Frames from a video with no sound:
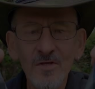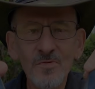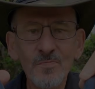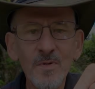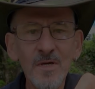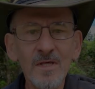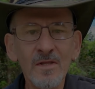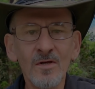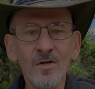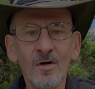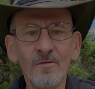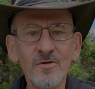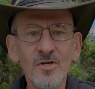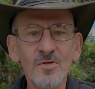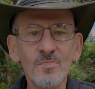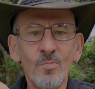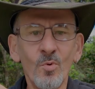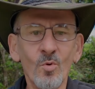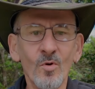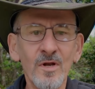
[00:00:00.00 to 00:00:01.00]
This pair that I've
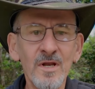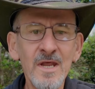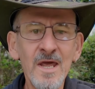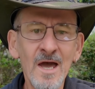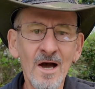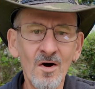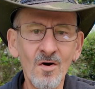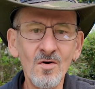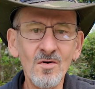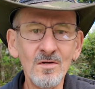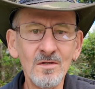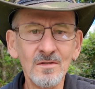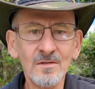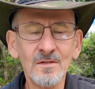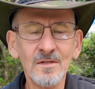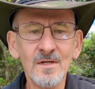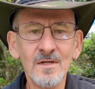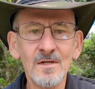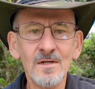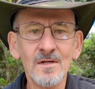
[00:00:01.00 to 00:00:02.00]
just bought now,
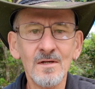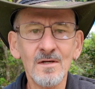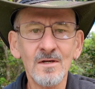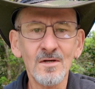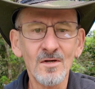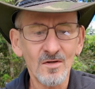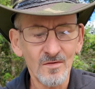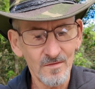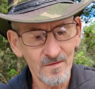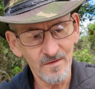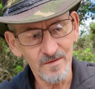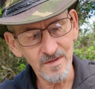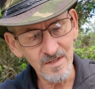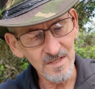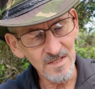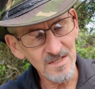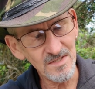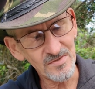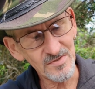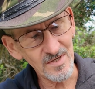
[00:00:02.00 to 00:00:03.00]

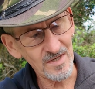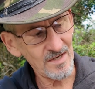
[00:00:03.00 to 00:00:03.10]
these